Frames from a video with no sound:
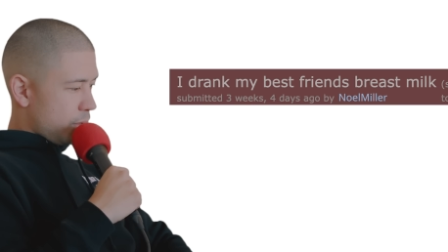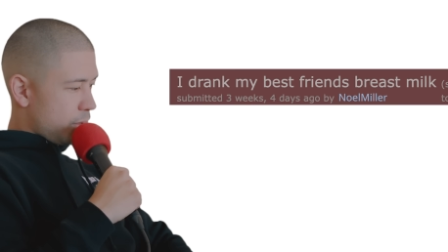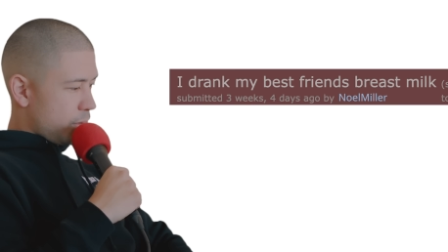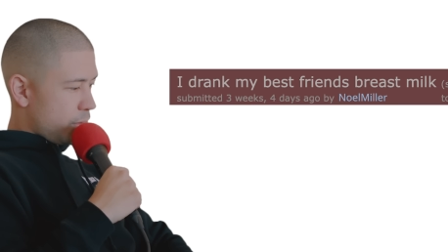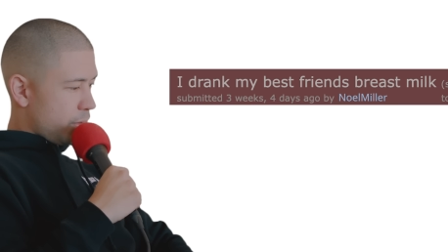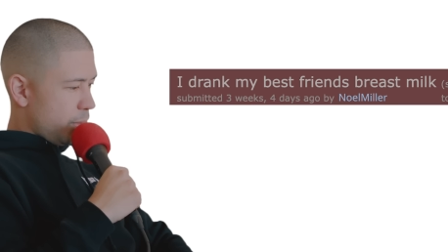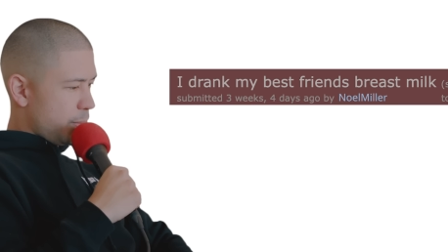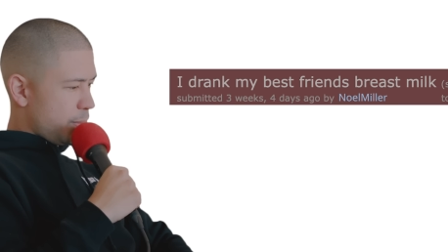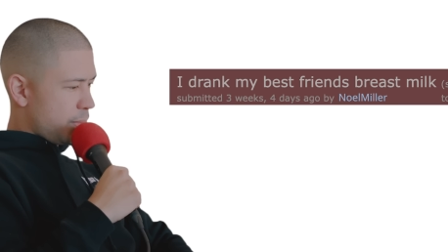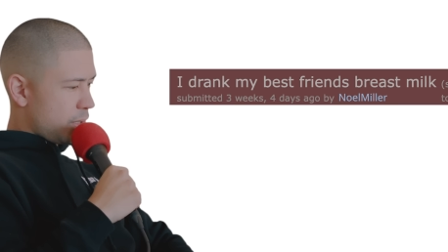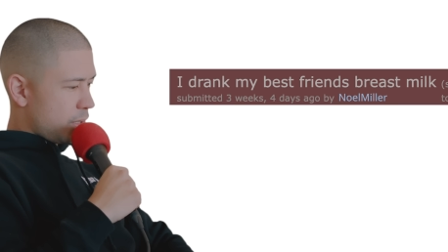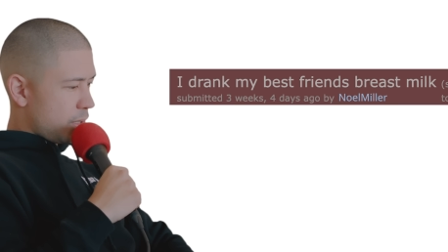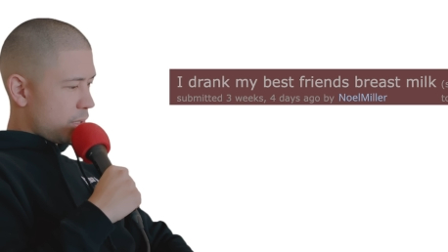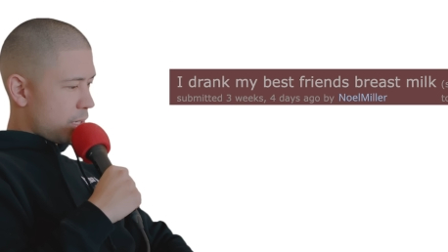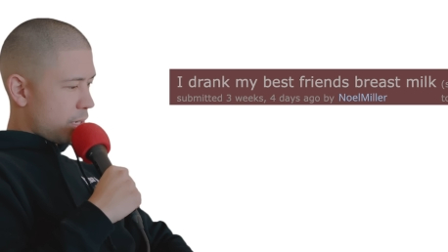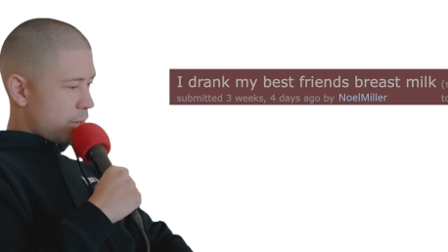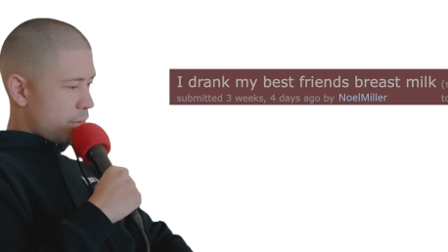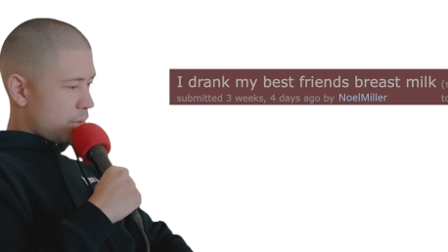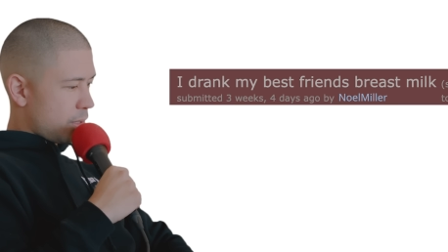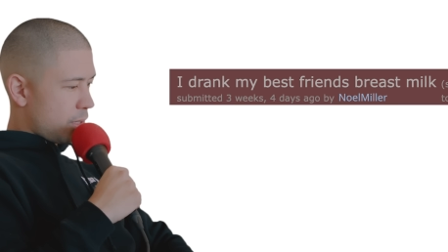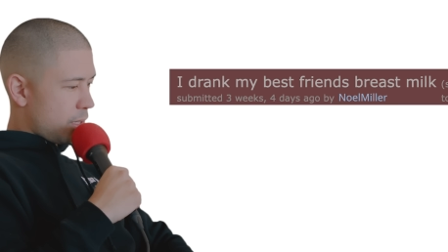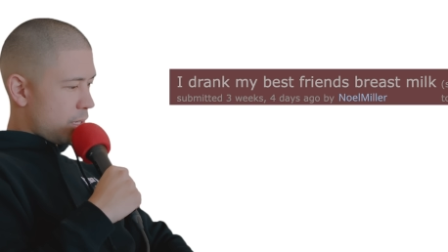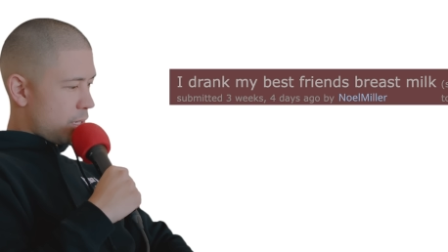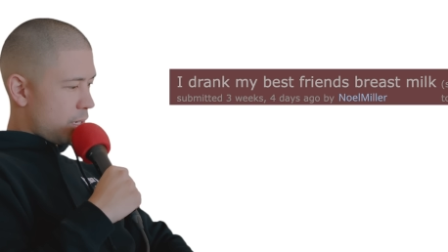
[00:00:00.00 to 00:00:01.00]
Whoops, I
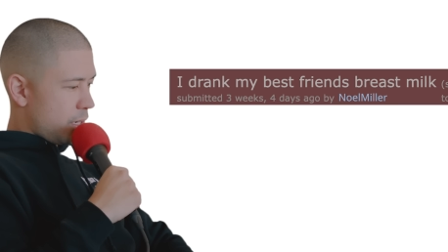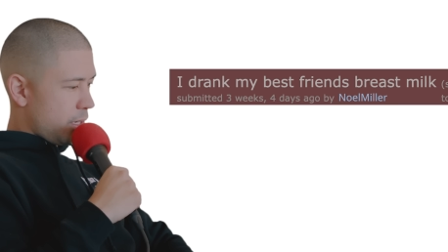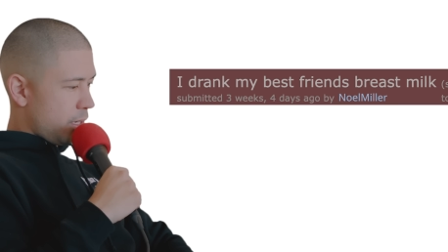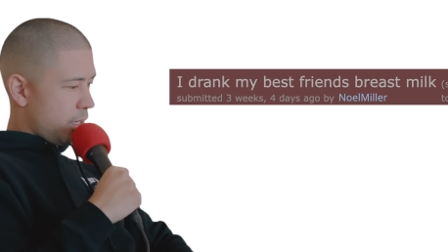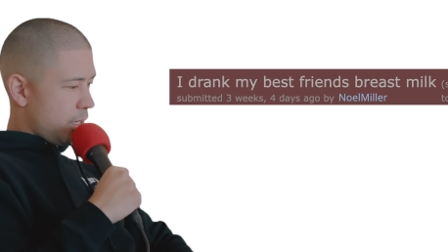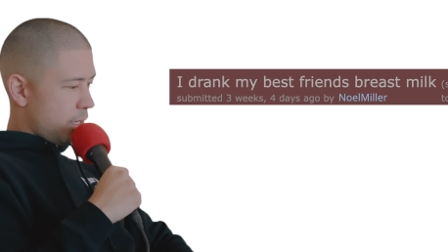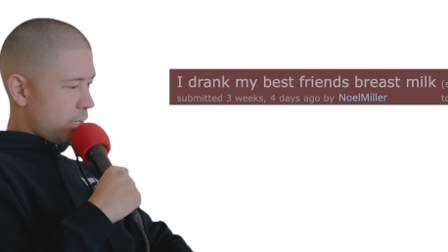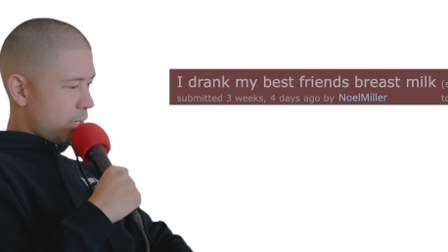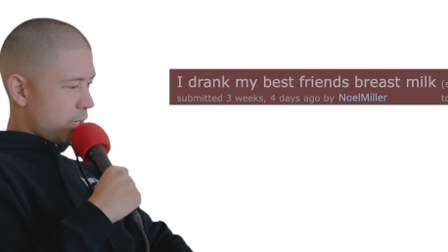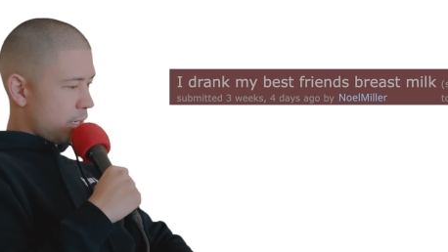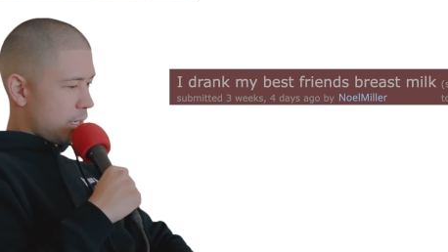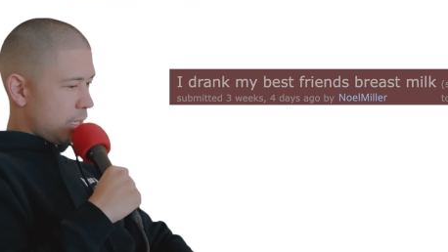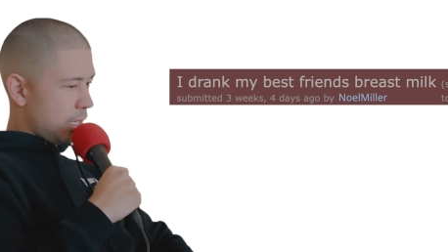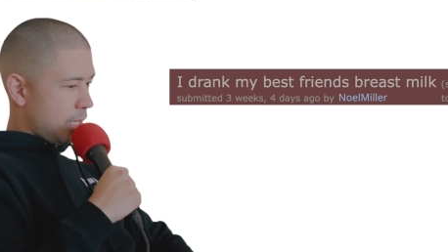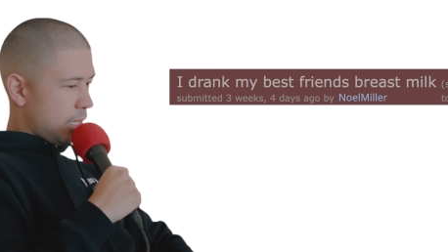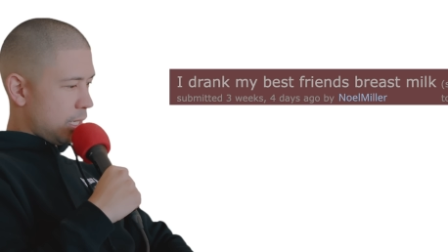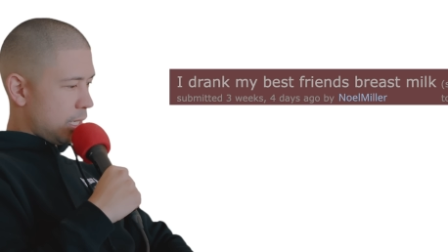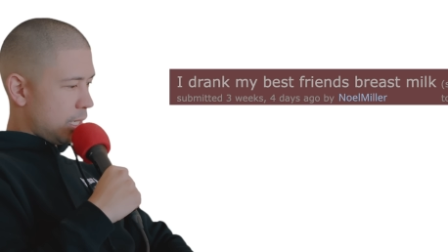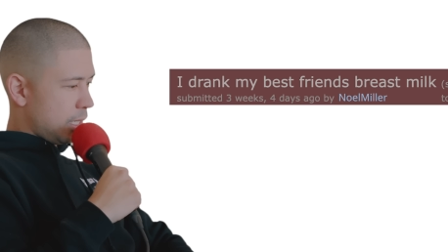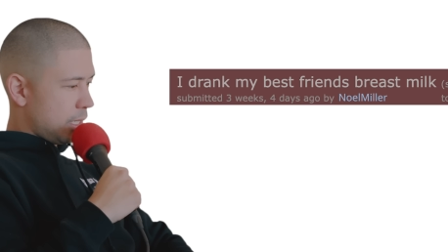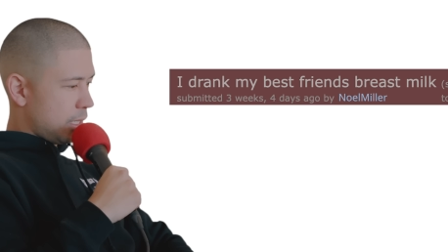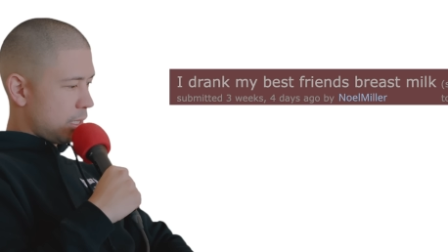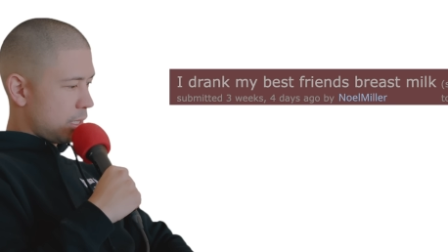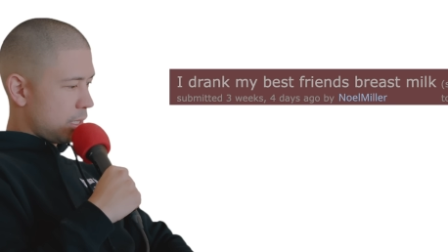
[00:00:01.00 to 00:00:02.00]
was logged in.
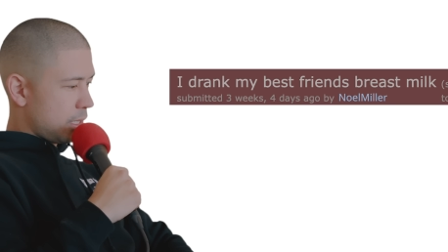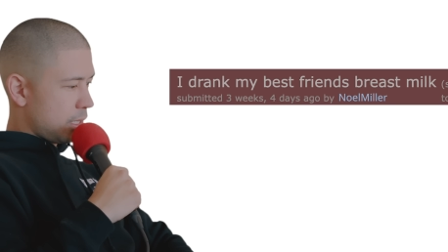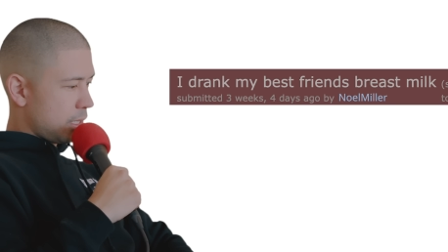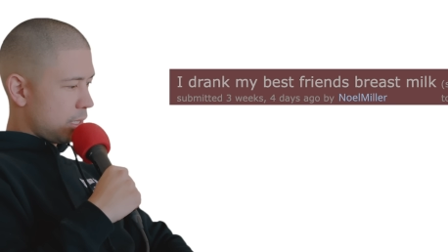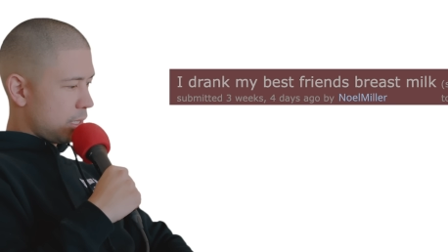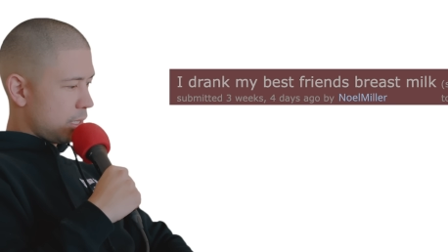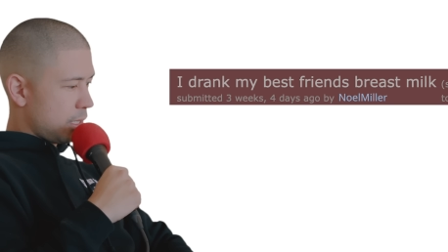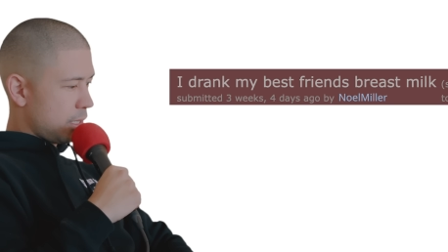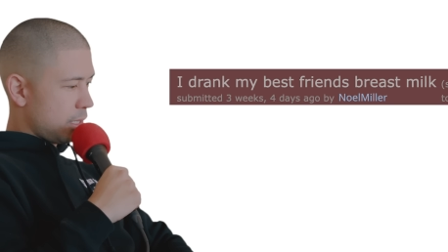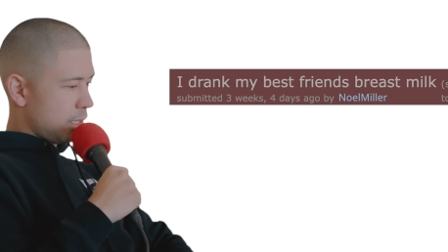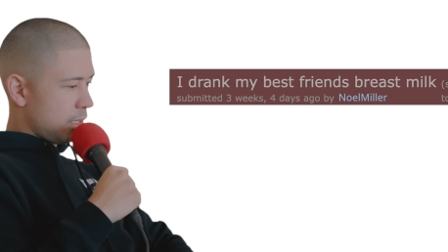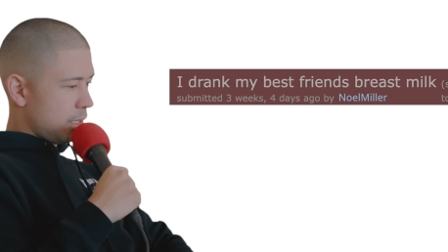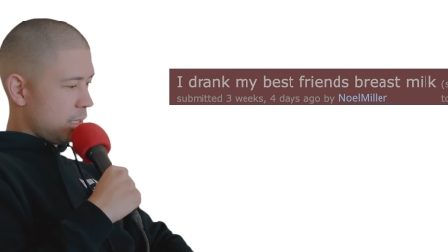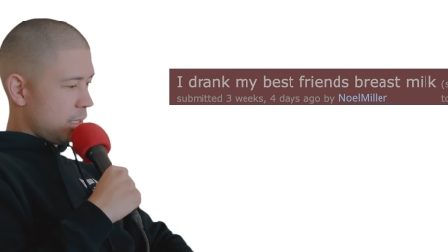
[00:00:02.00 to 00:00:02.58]
Yikes.